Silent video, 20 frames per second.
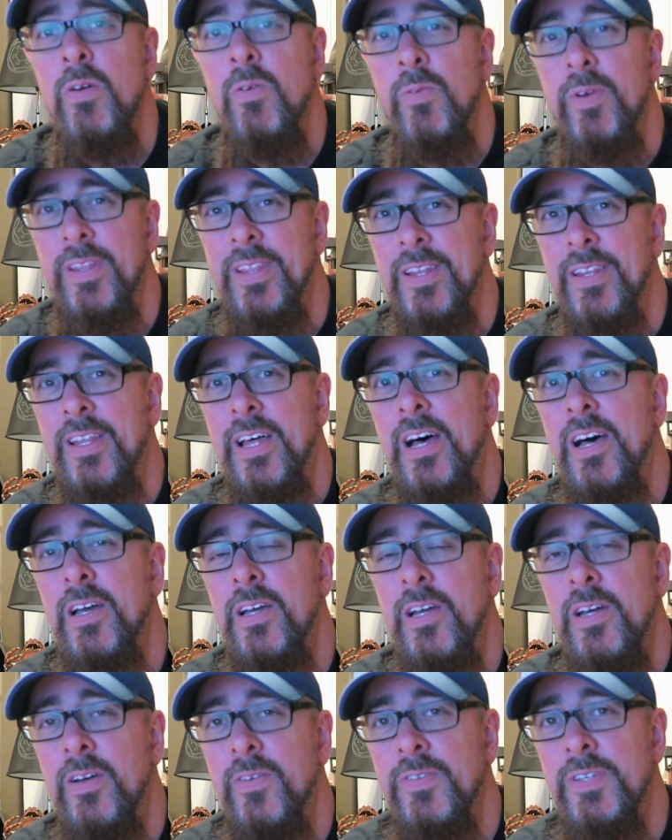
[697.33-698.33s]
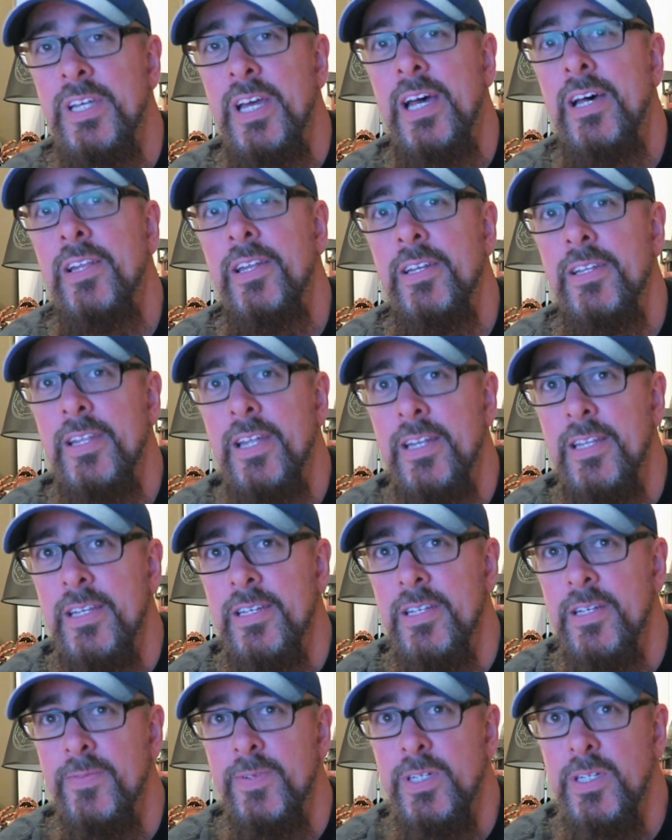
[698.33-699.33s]
with the lack of talent that the
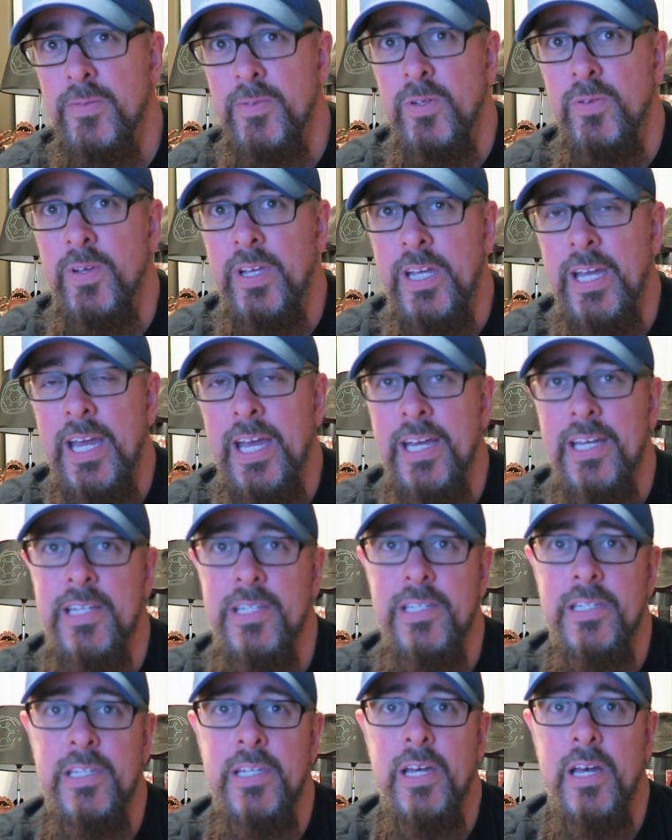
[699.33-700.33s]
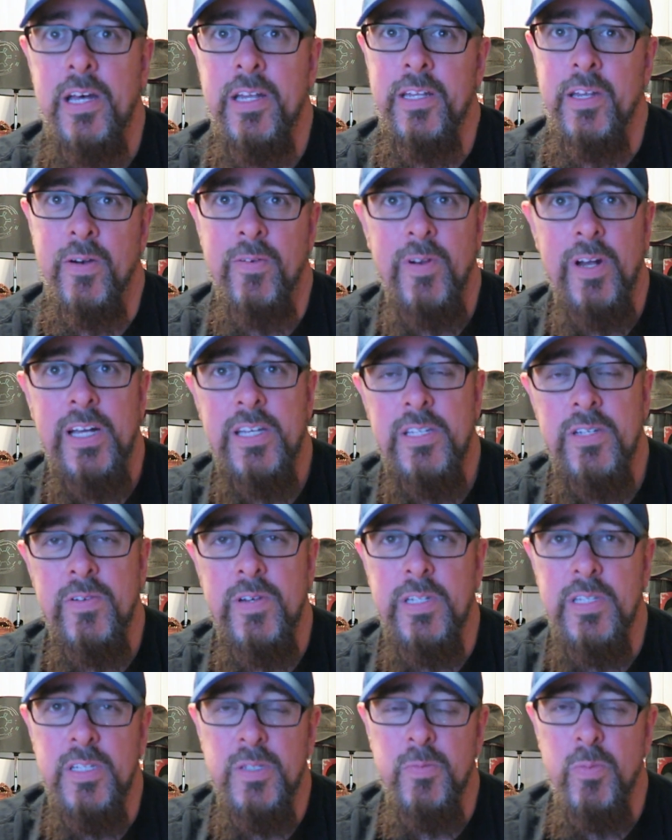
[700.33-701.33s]
WWE has on their roster
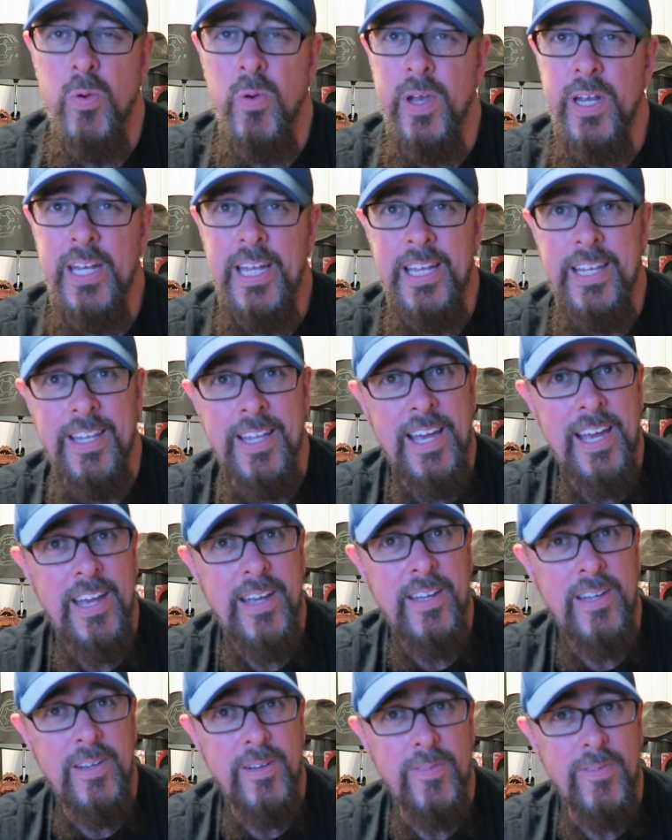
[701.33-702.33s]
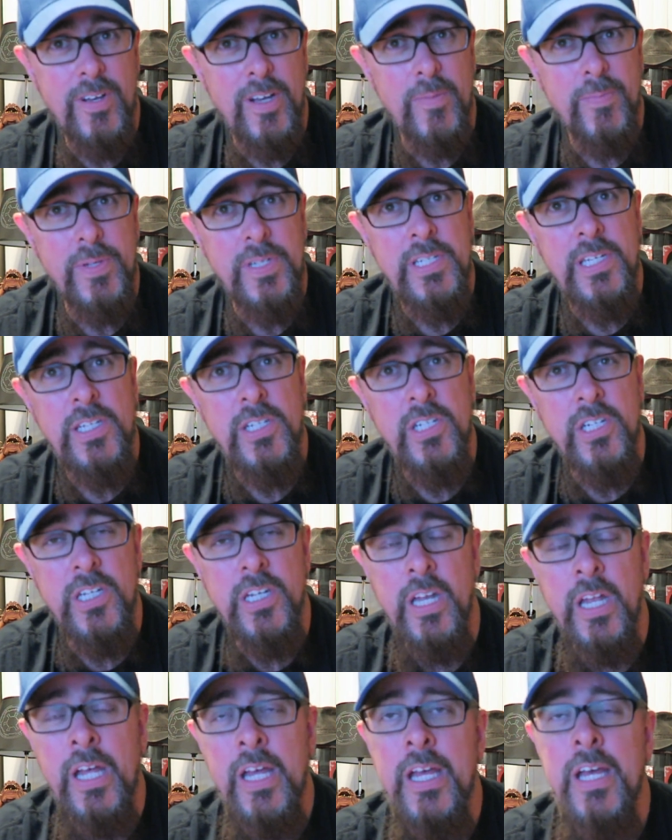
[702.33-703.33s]
at this point, and lack of
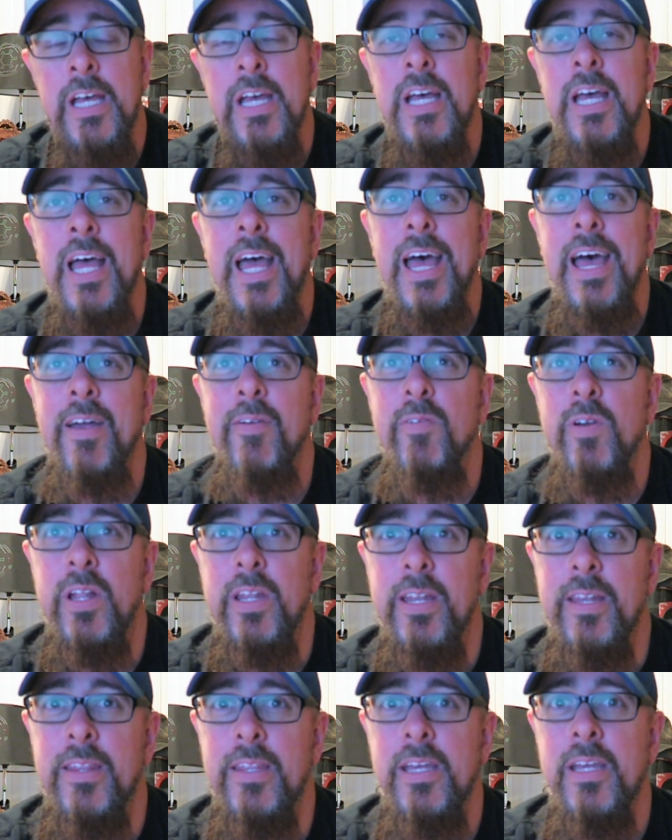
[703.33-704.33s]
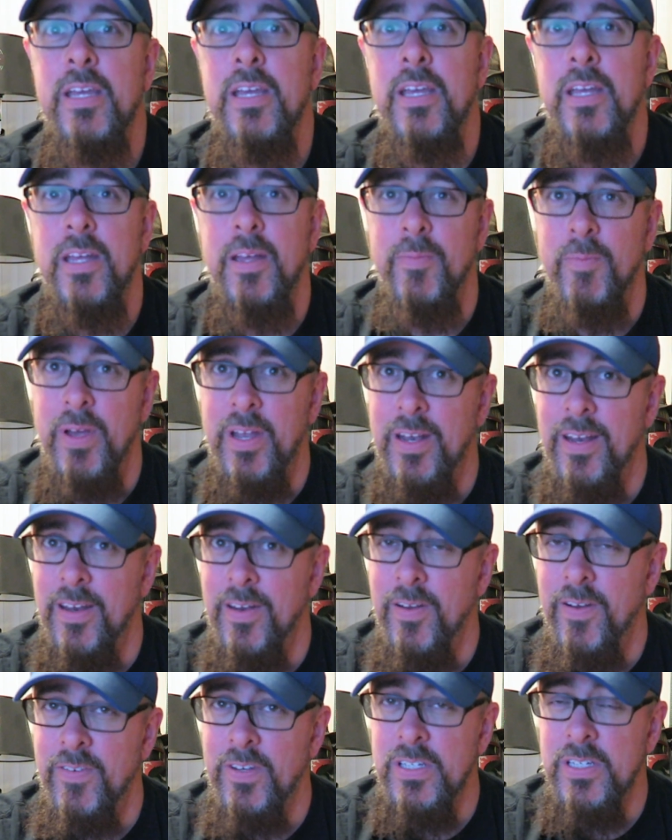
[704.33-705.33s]
competition, I really think, you
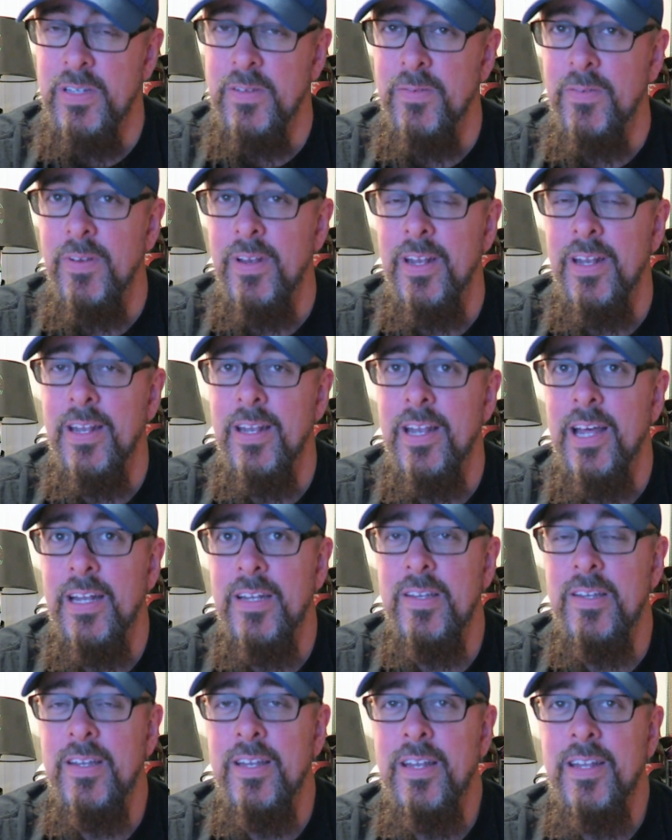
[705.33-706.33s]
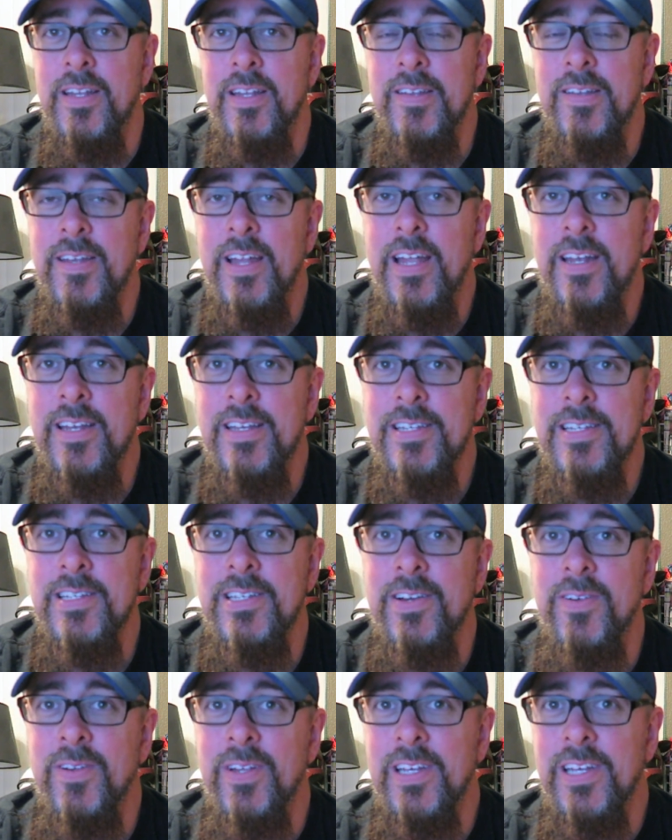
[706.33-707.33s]
know, obviously not
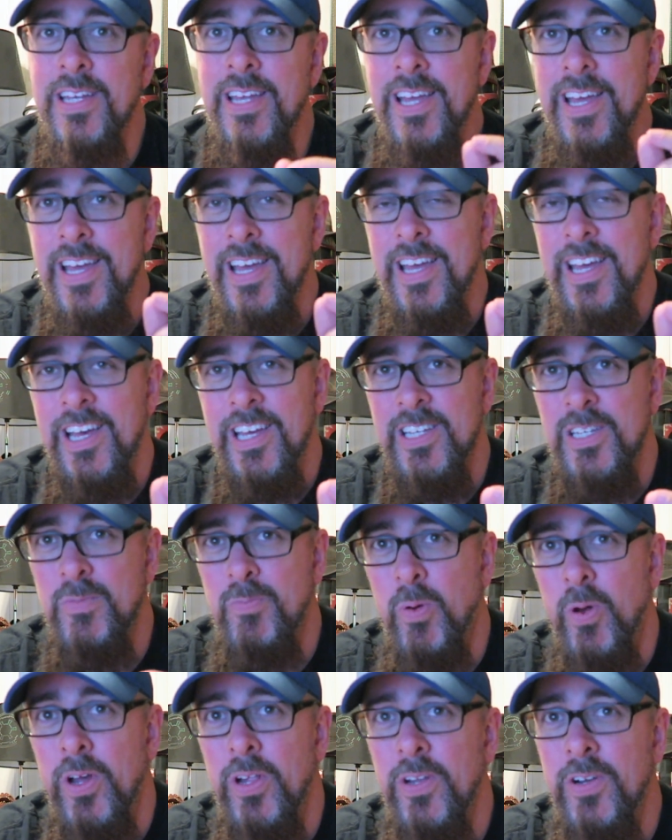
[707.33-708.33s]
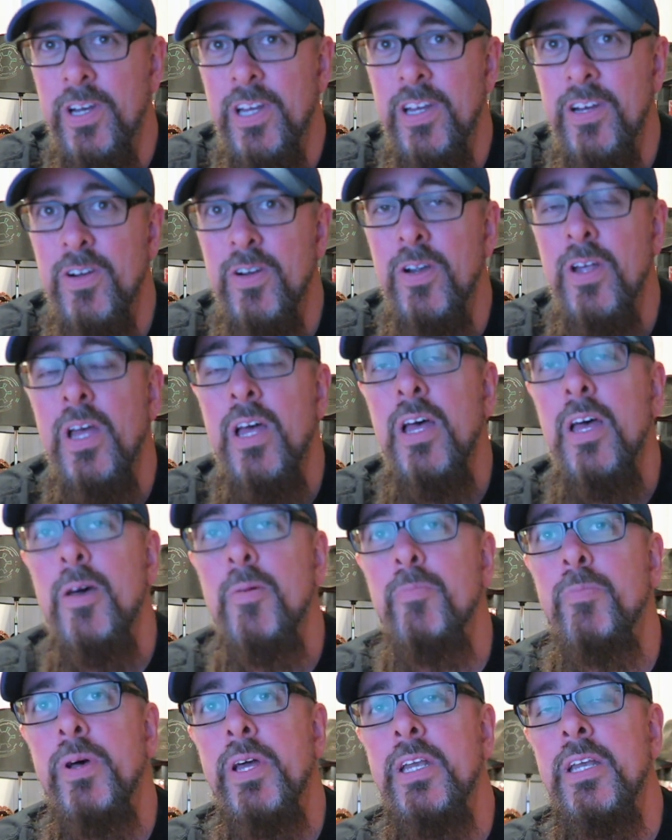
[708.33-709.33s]
necessarily a spoiler here,
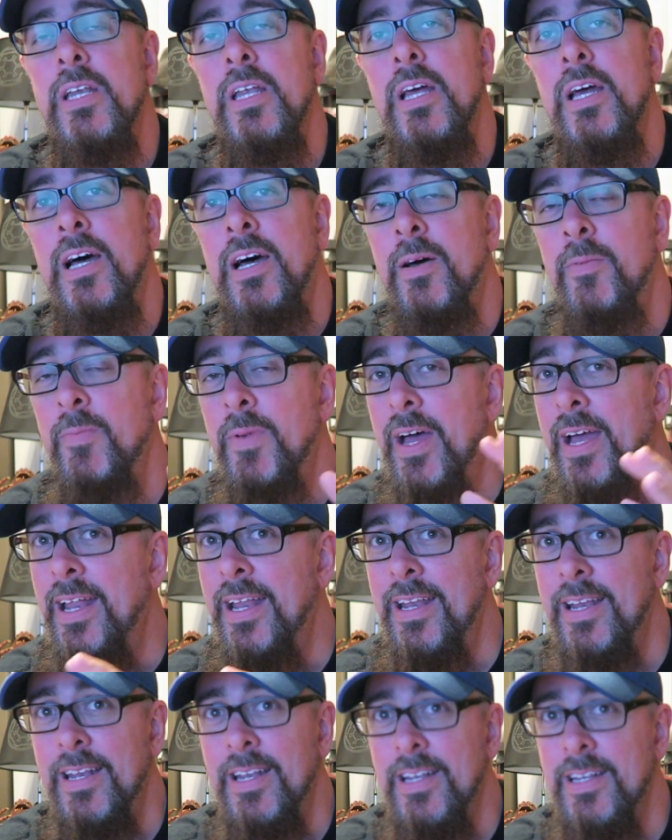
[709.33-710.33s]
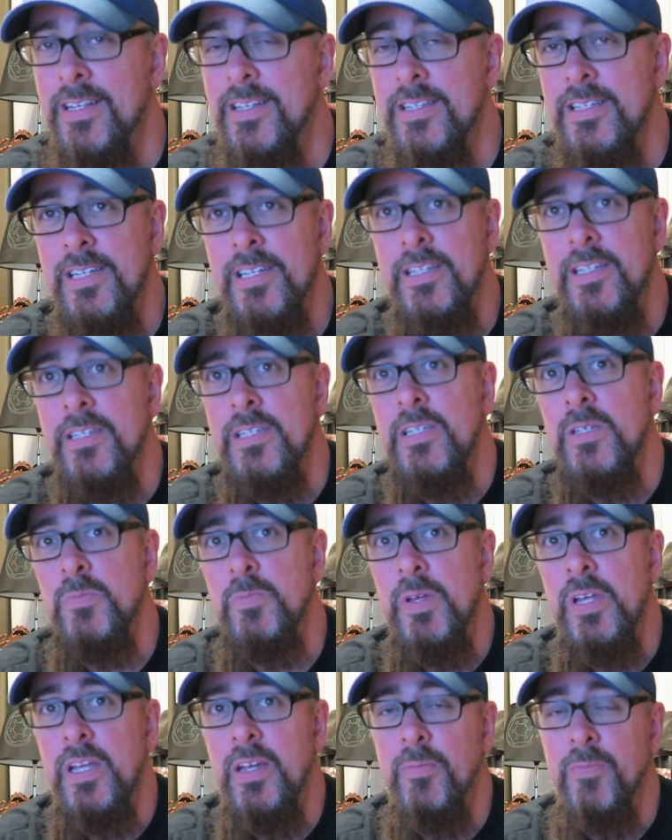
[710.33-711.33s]
but I see this as
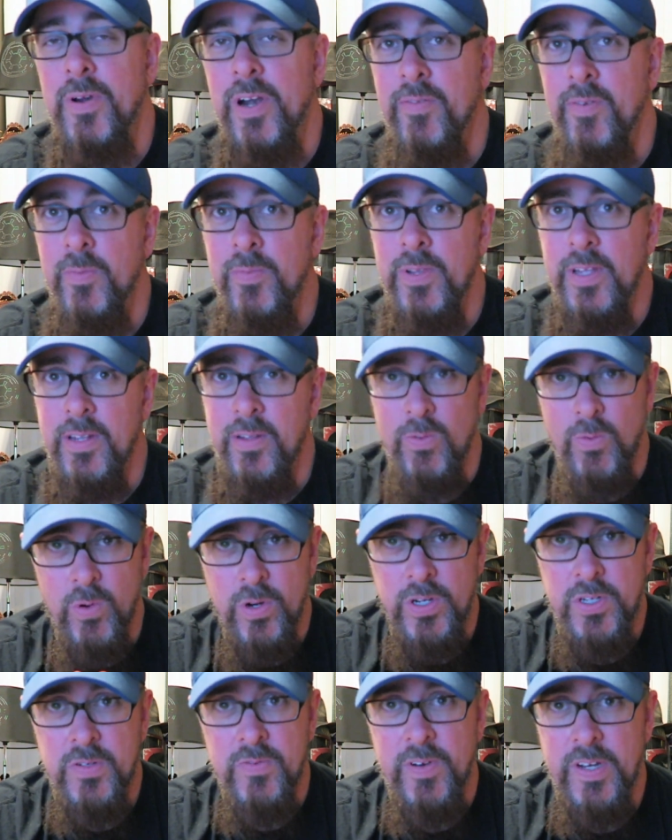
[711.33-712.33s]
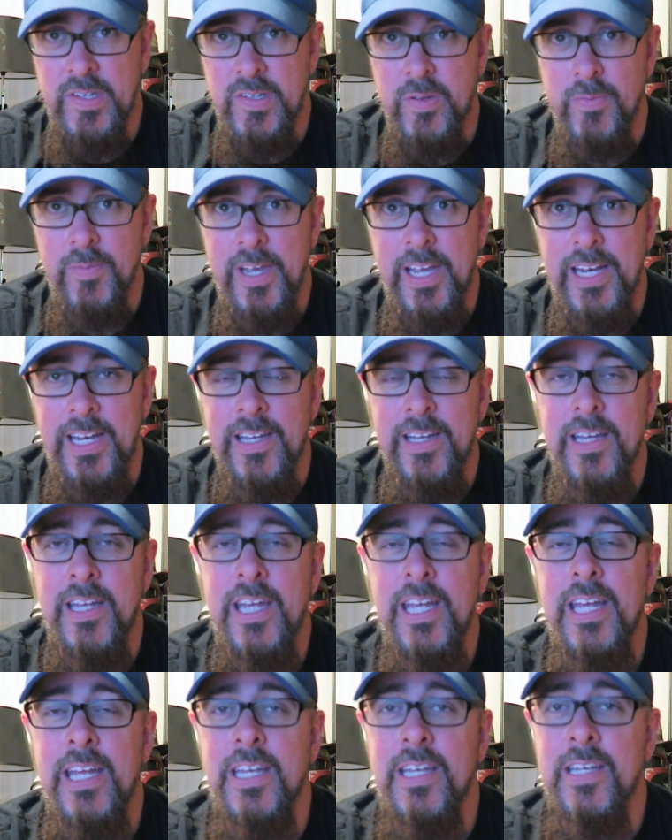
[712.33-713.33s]
being probably the worst
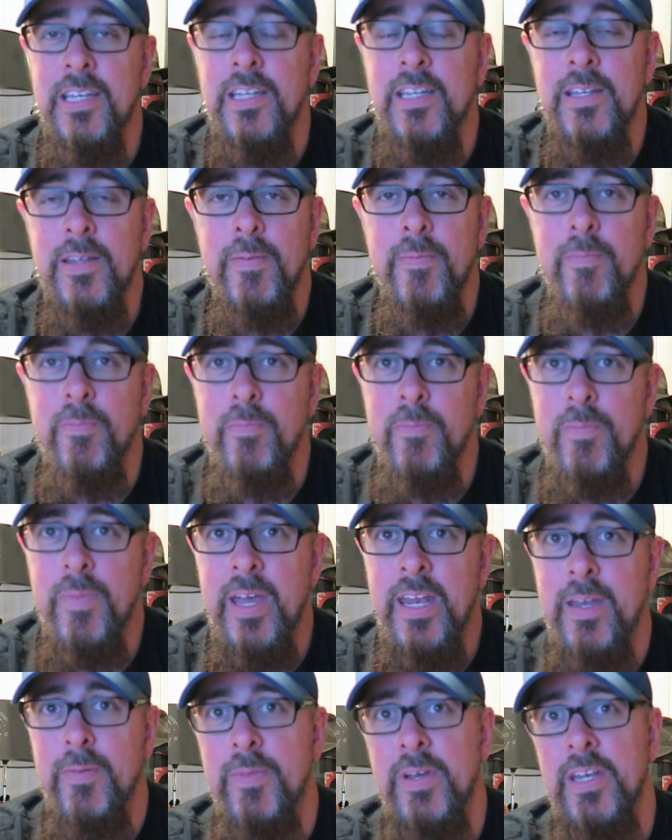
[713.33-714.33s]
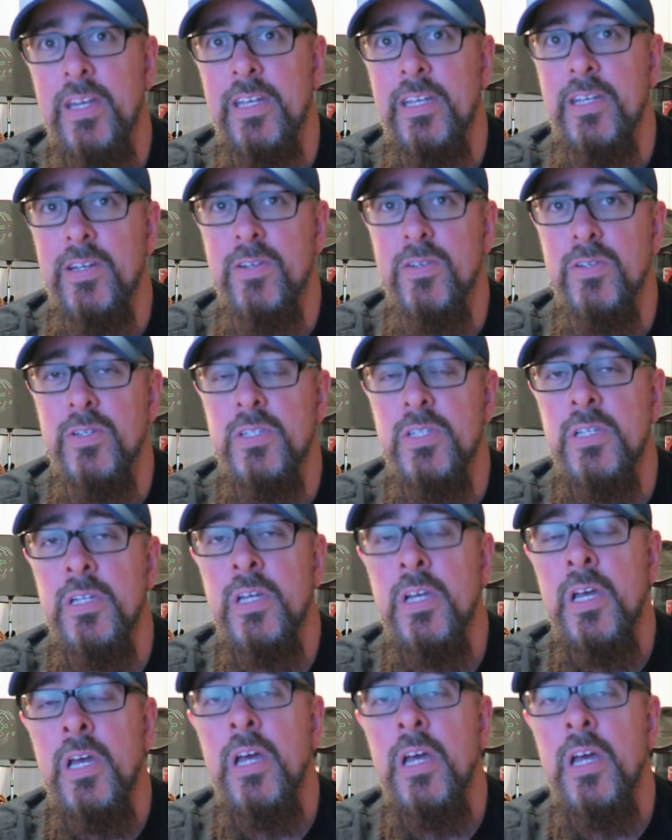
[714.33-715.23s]
WrestleMania in many, many years.